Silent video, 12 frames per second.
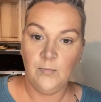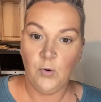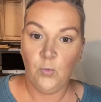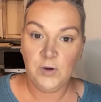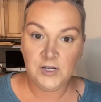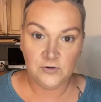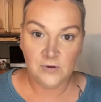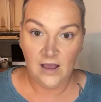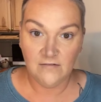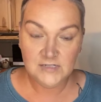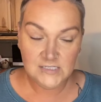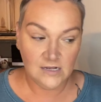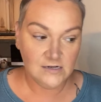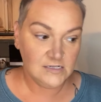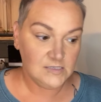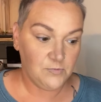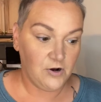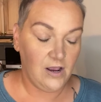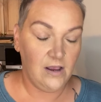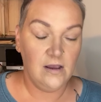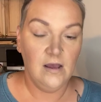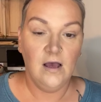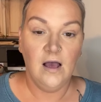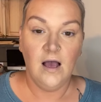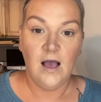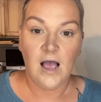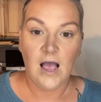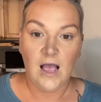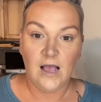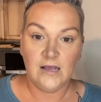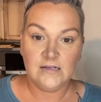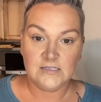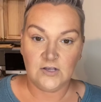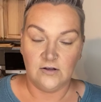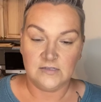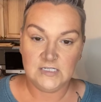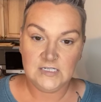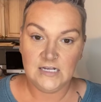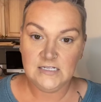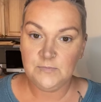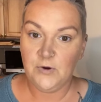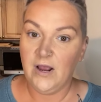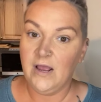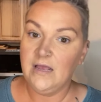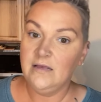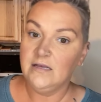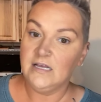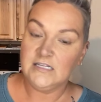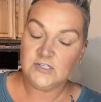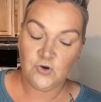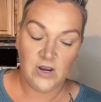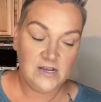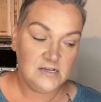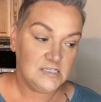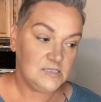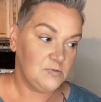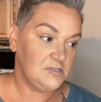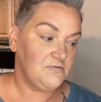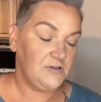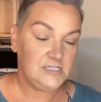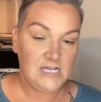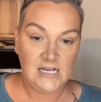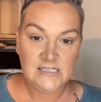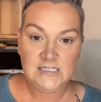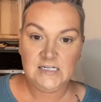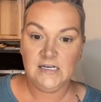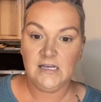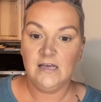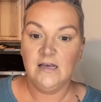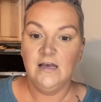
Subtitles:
We do have a setting spray. It's called Stay Spray. It's great. It smells fantastic.